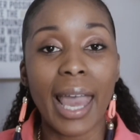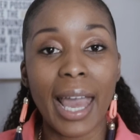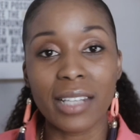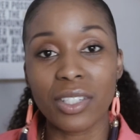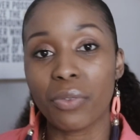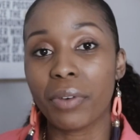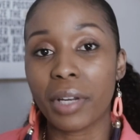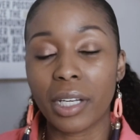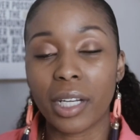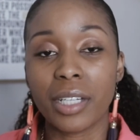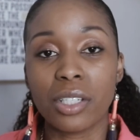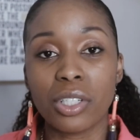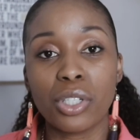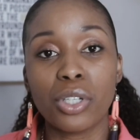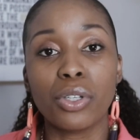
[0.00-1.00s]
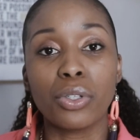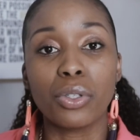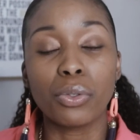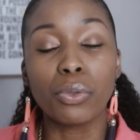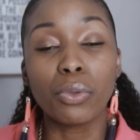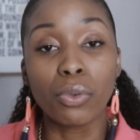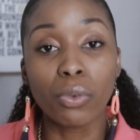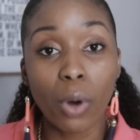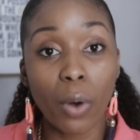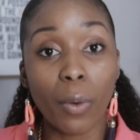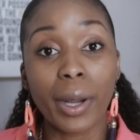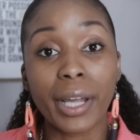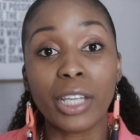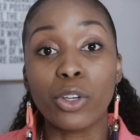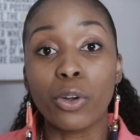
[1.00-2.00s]
as it relates to you
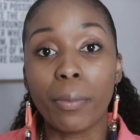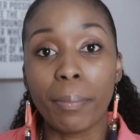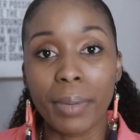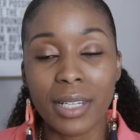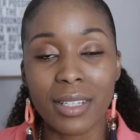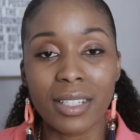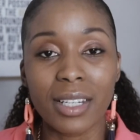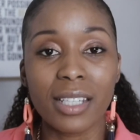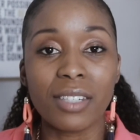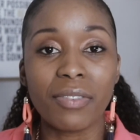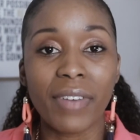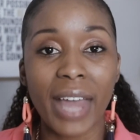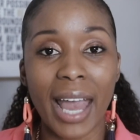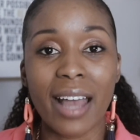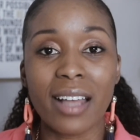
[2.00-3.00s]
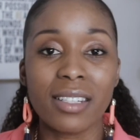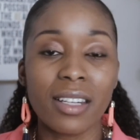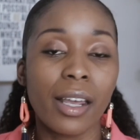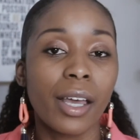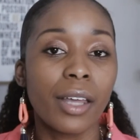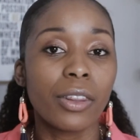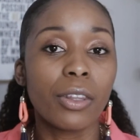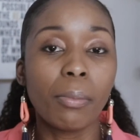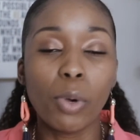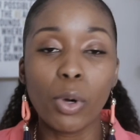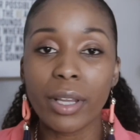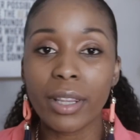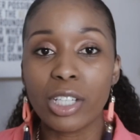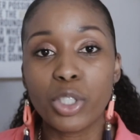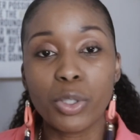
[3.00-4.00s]
growing your business fast. The
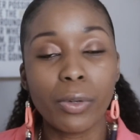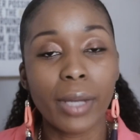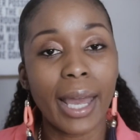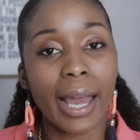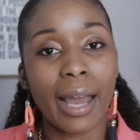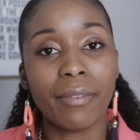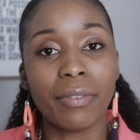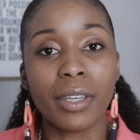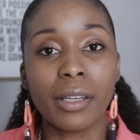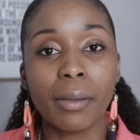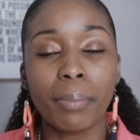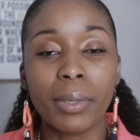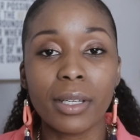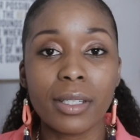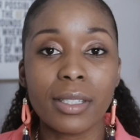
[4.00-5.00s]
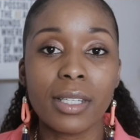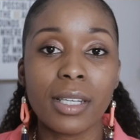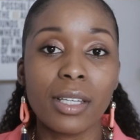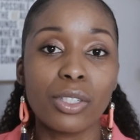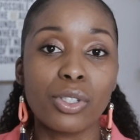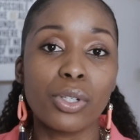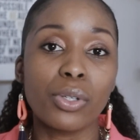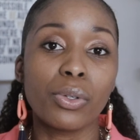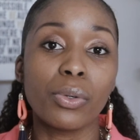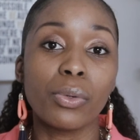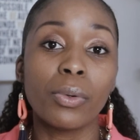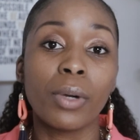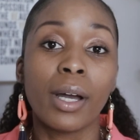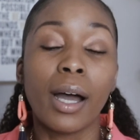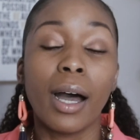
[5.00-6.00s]
more that you have the ability
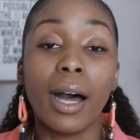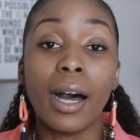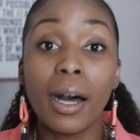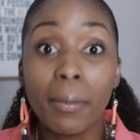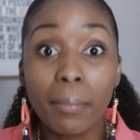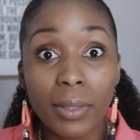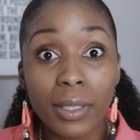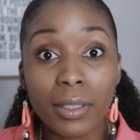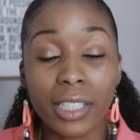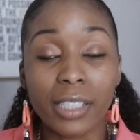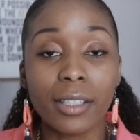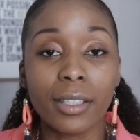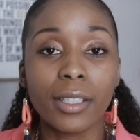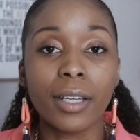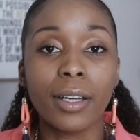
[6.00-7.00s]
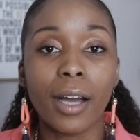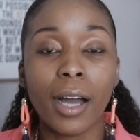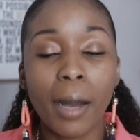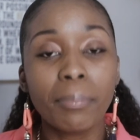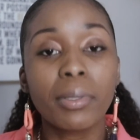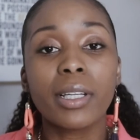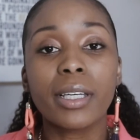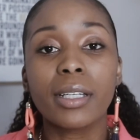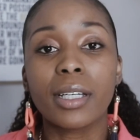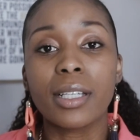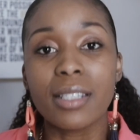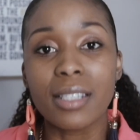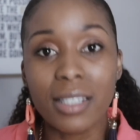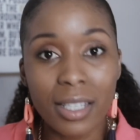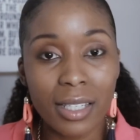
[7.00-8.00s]
to humbly humbly,
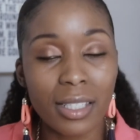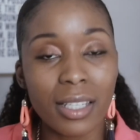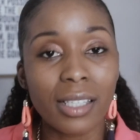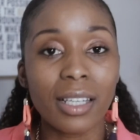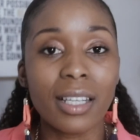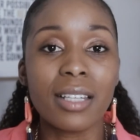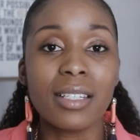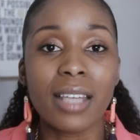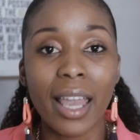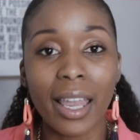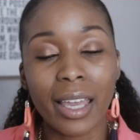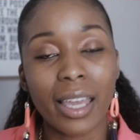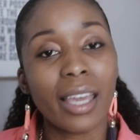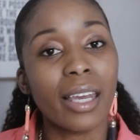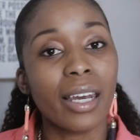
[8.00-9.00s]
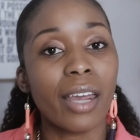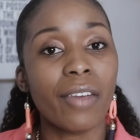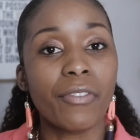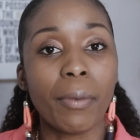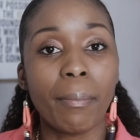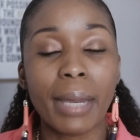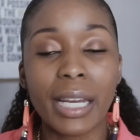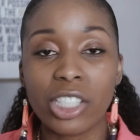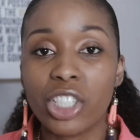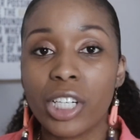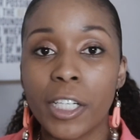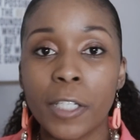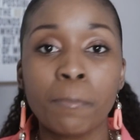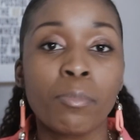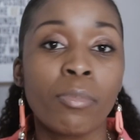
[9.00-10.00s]
consistently take in
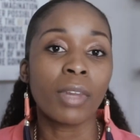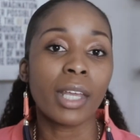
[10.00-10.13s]
information